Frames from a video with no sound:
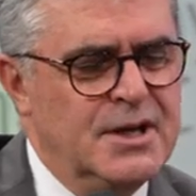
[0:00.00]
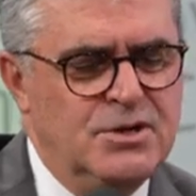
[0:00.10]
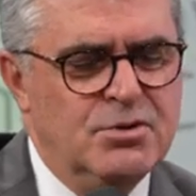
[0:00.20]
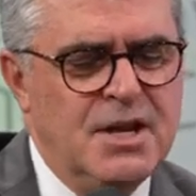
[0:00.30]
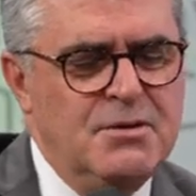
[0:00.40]

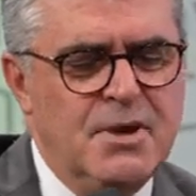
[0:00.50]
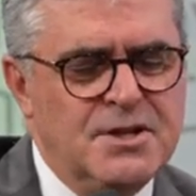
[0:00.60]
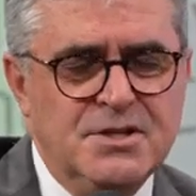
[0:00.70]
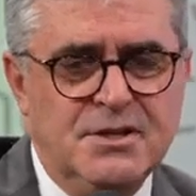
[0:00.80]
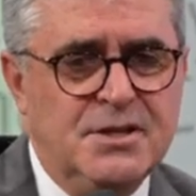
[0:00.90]
And you can
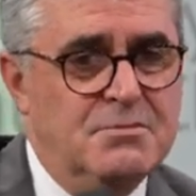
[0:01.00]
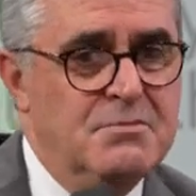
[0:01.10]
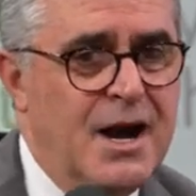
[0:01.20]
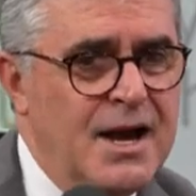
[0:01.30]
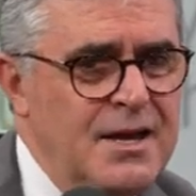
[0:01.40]
imagine
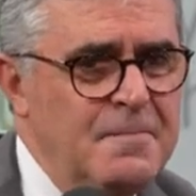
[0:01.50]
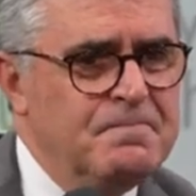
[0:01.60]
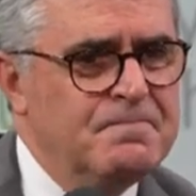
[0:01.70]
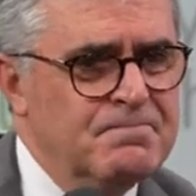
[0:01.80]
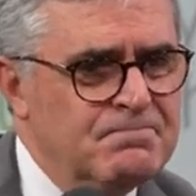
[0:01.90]
in my
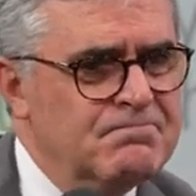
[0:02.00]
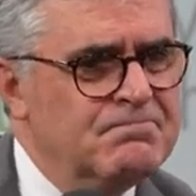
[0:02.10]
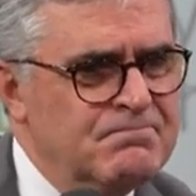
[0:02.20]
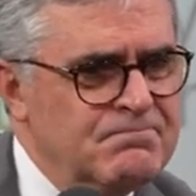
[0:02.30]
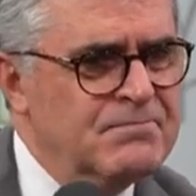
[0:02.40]

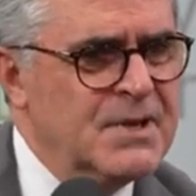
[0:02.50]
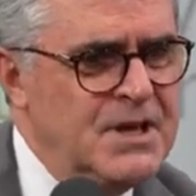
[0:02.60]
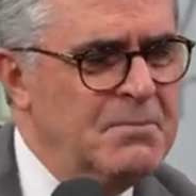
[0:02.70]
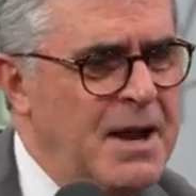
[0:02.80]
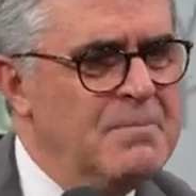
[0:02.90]

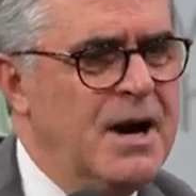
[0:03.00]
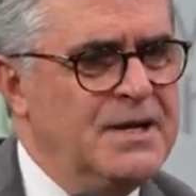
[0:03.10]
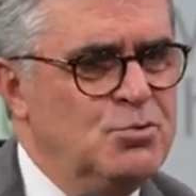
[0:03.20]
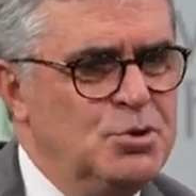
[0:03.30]
in my mind,